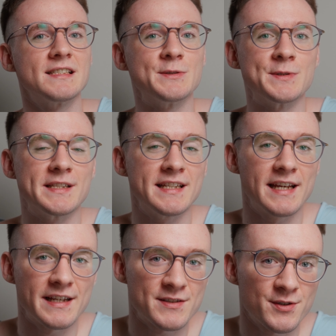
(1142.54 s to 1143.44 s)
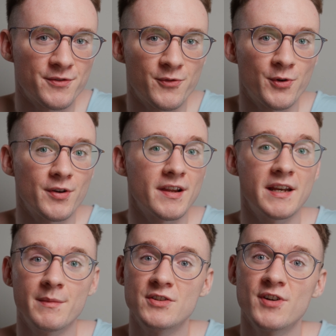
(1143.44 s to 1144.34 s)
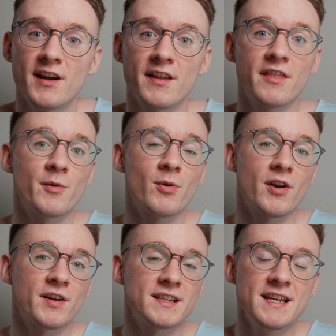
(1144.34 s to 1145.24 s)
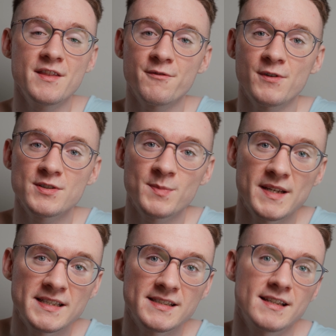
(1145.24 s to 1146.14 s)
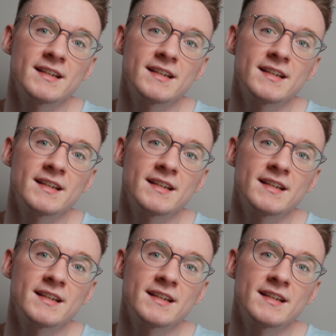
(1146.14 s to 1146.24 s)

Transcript: to Dehancer for letting me try their product in the first place.